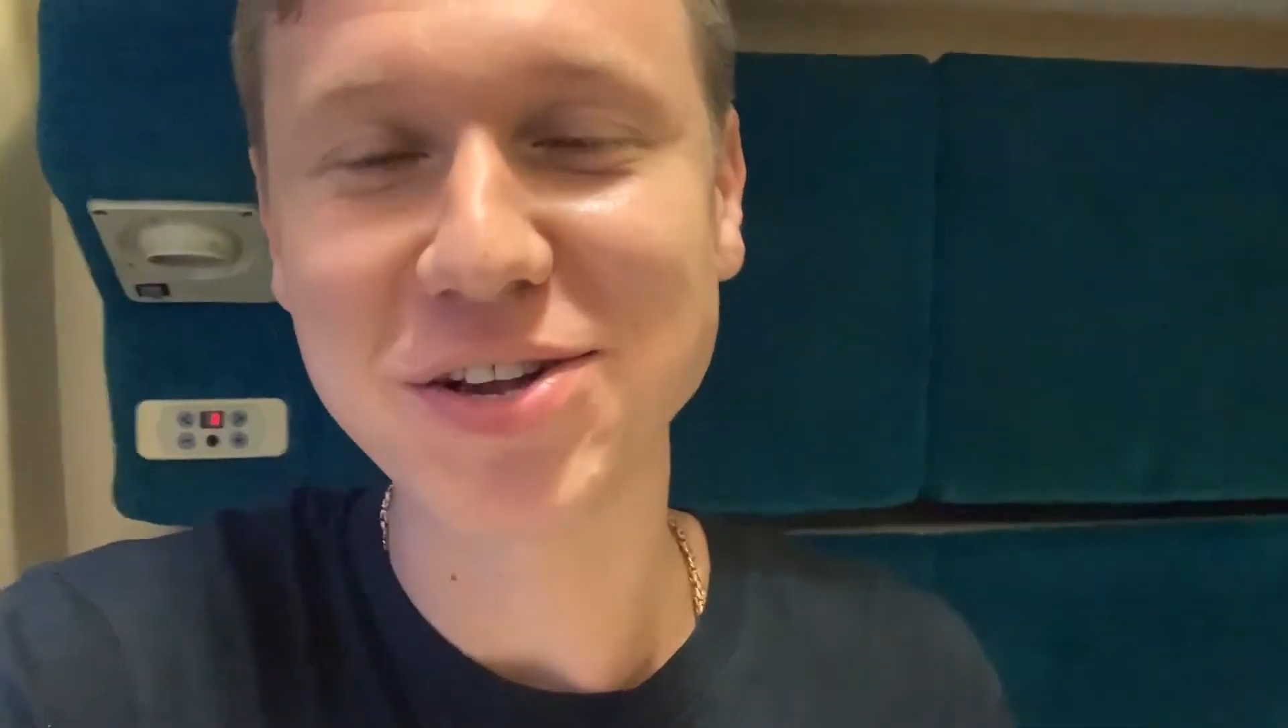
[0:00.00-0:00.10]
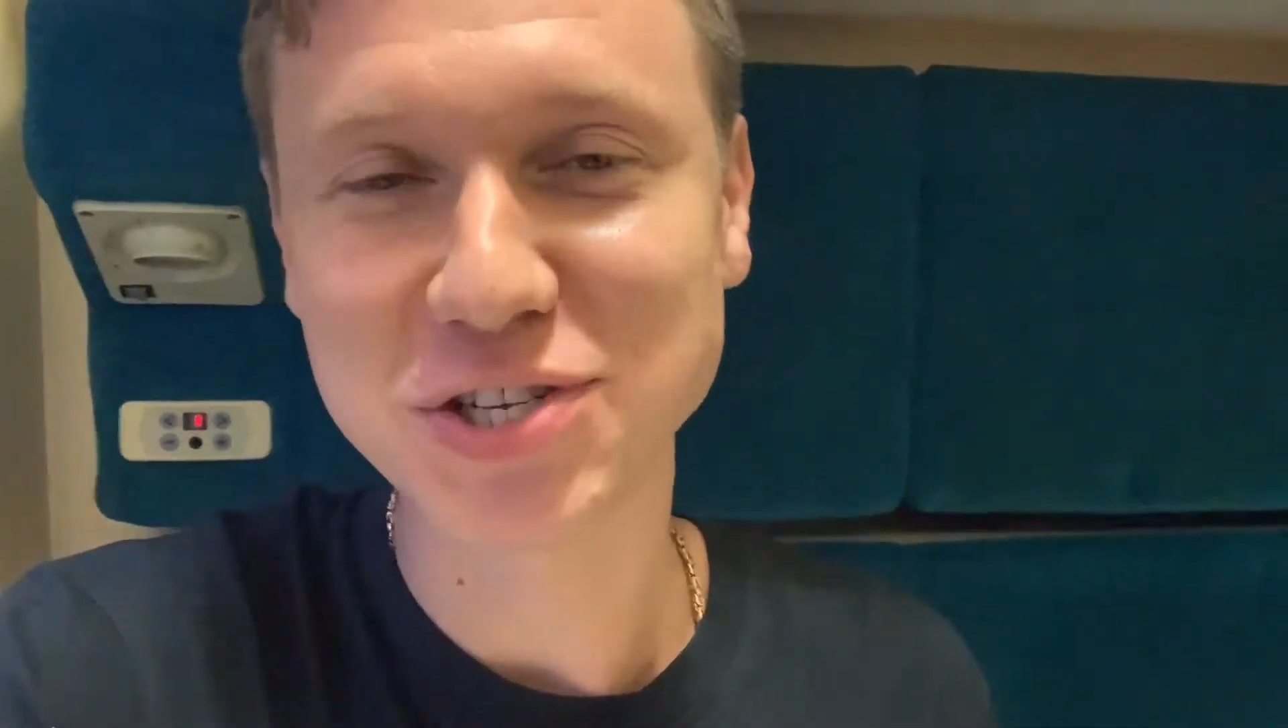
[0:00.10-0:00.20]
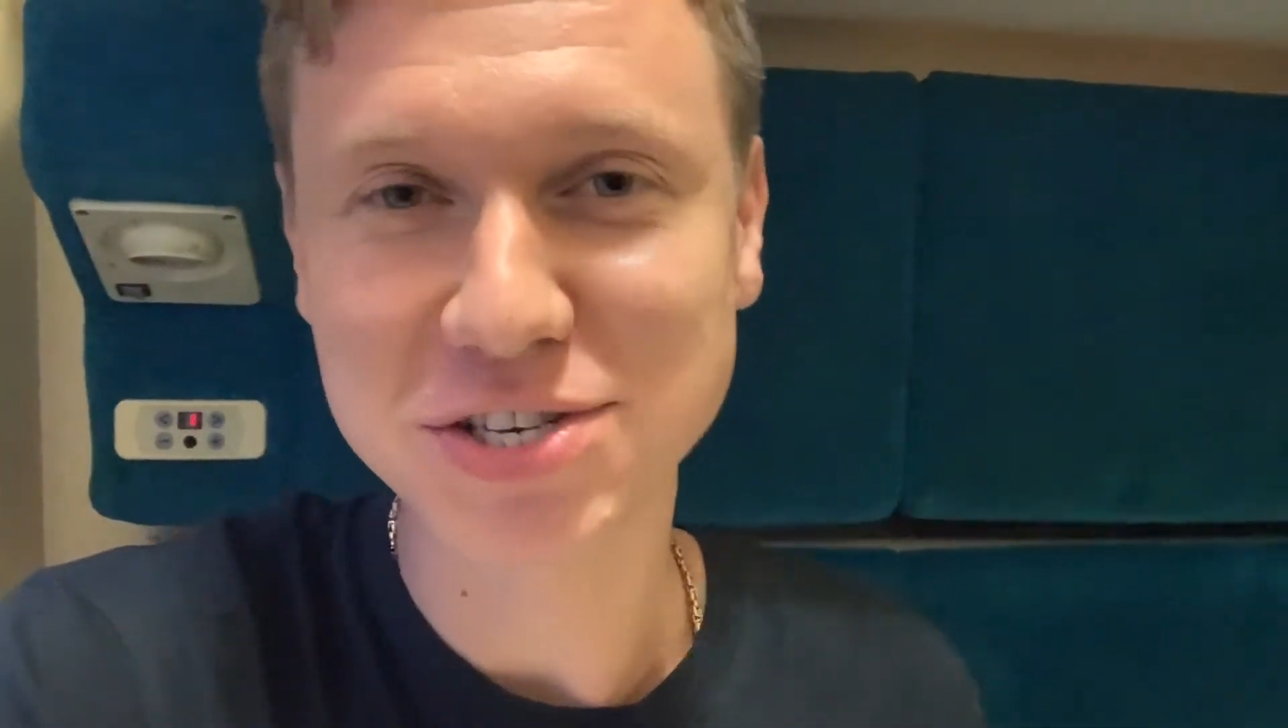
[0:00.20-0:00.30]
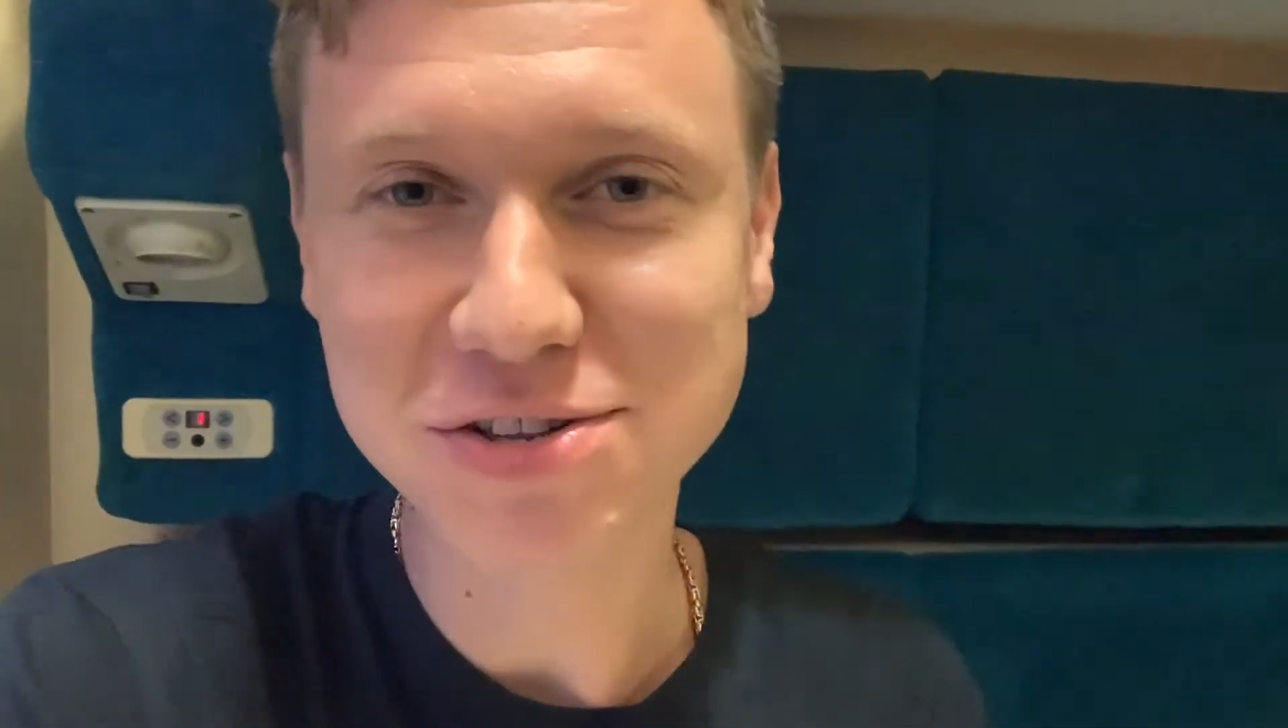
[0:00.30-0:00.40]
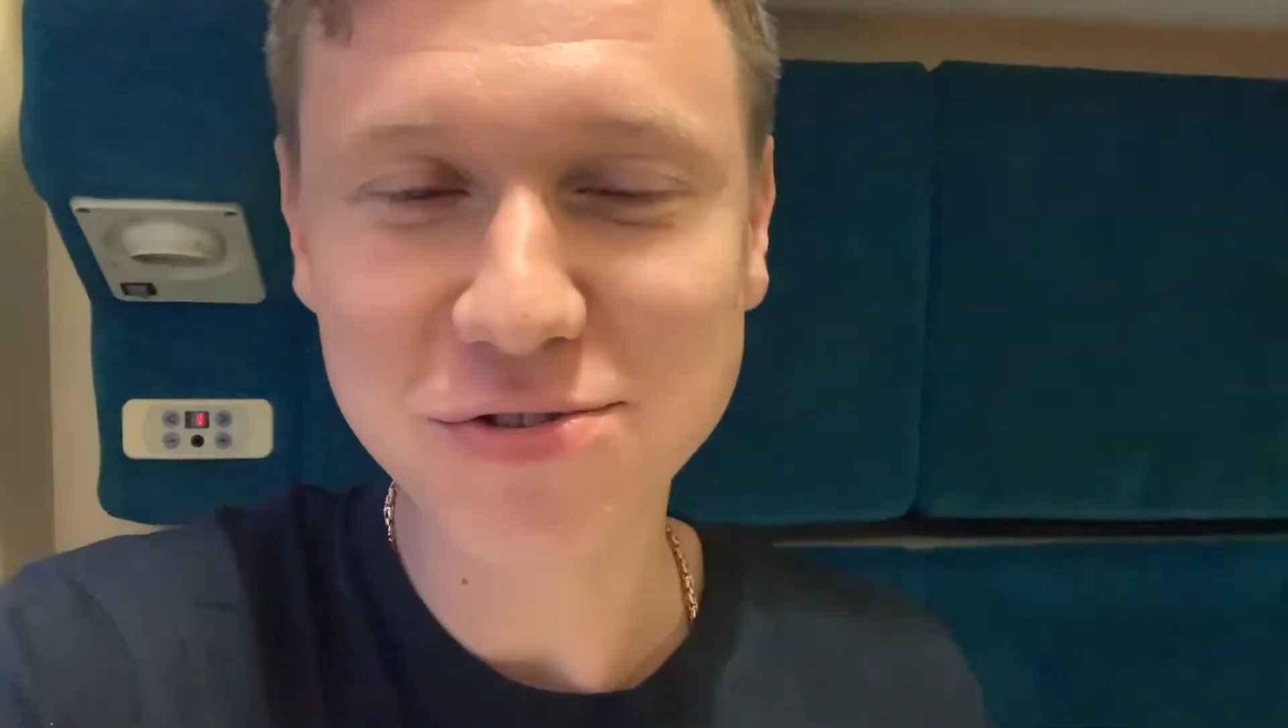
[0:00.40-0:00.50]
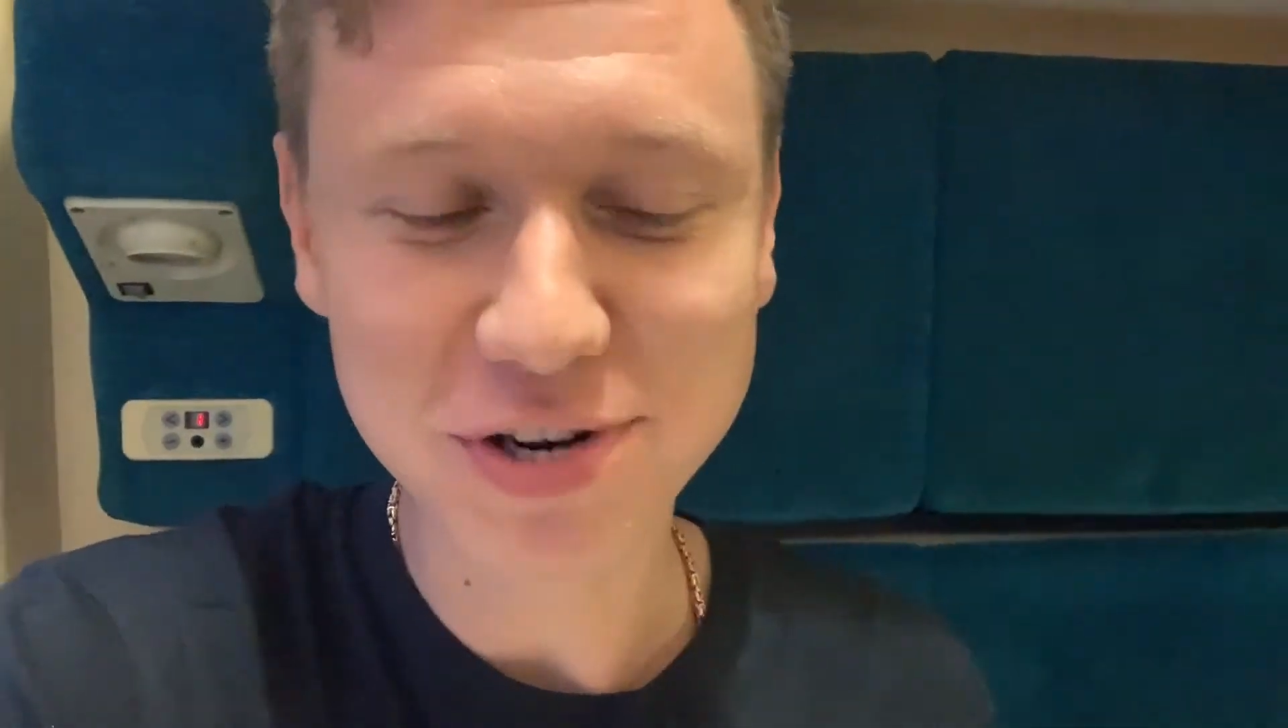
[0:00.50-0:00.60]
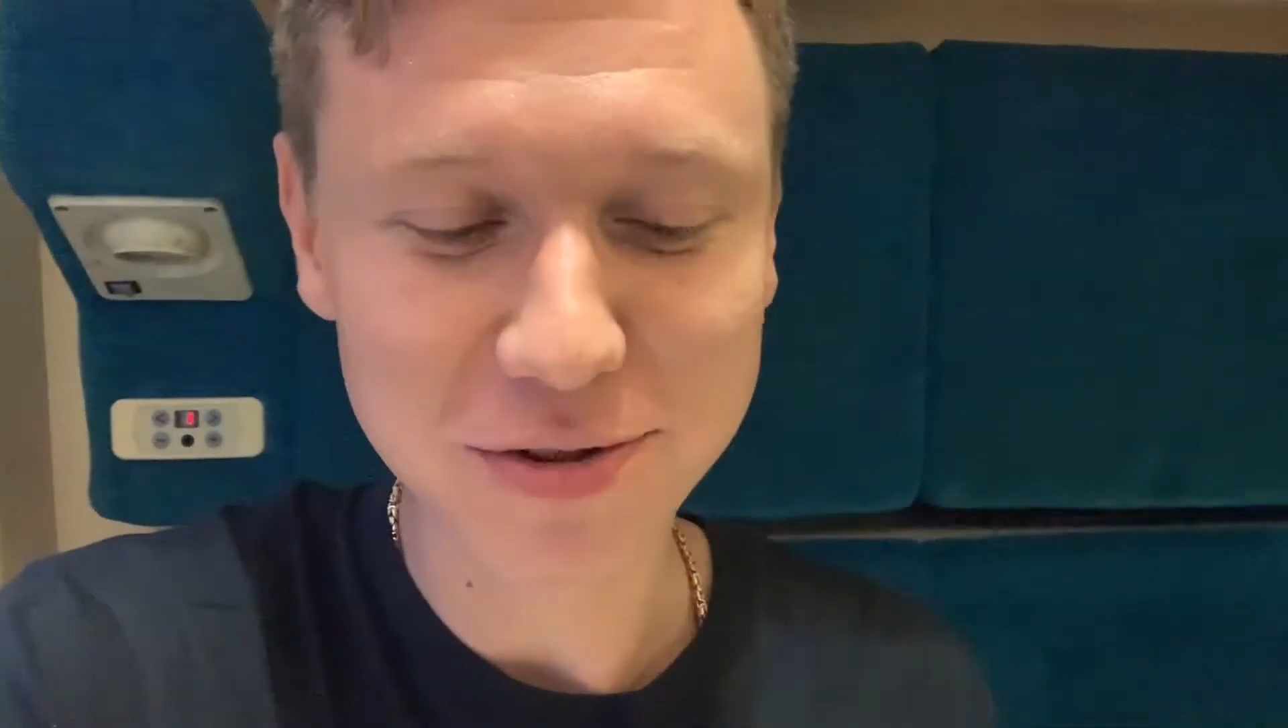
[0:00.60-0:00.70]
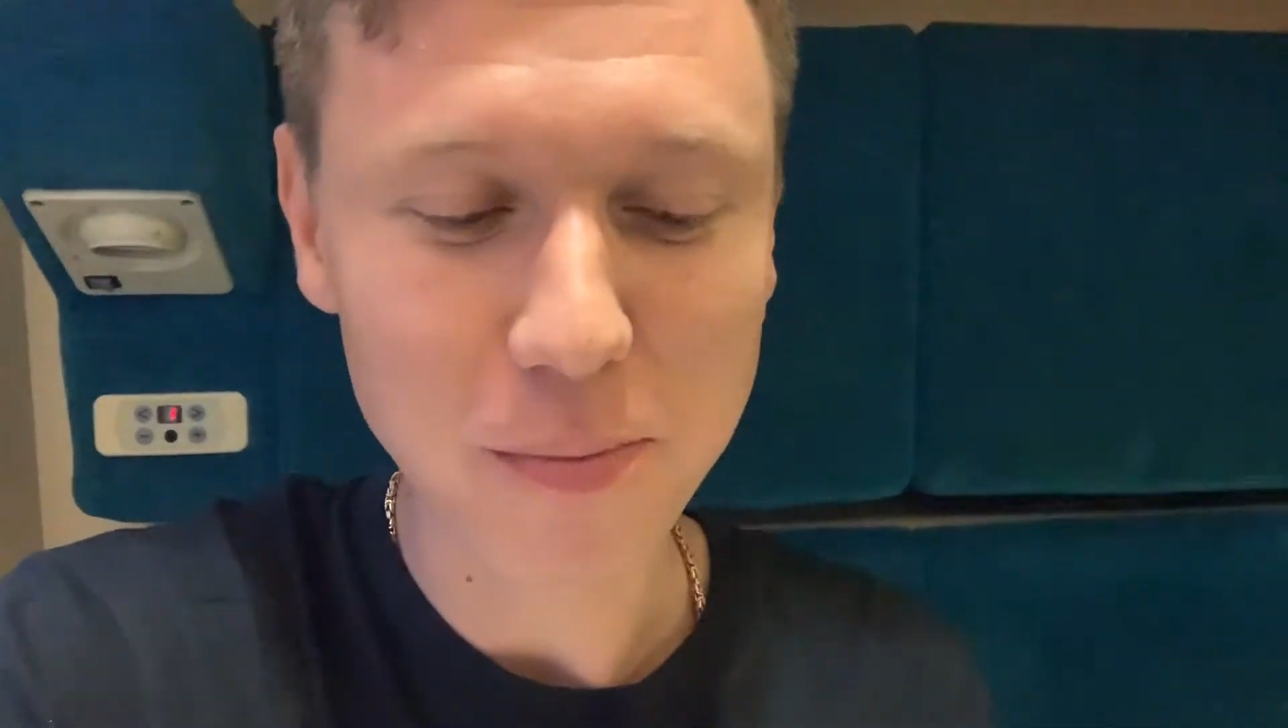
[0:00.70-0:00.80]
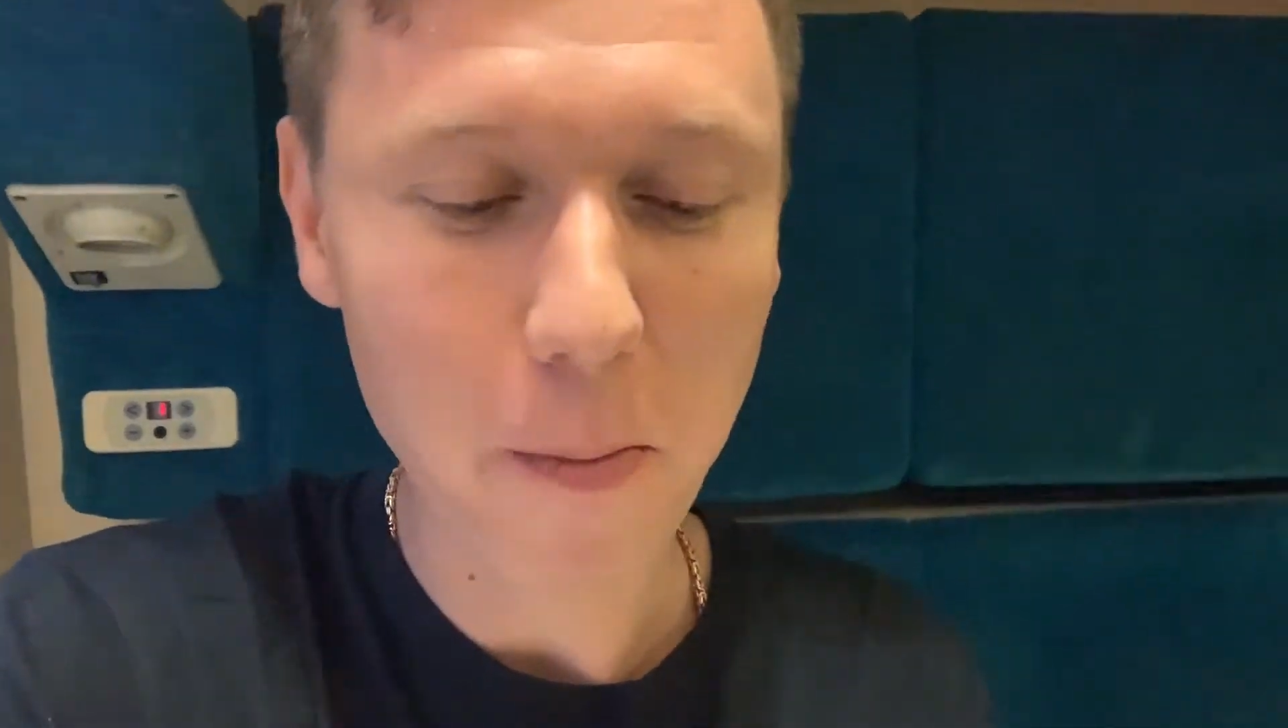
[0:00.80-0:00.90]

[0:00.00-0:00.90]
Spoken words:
children,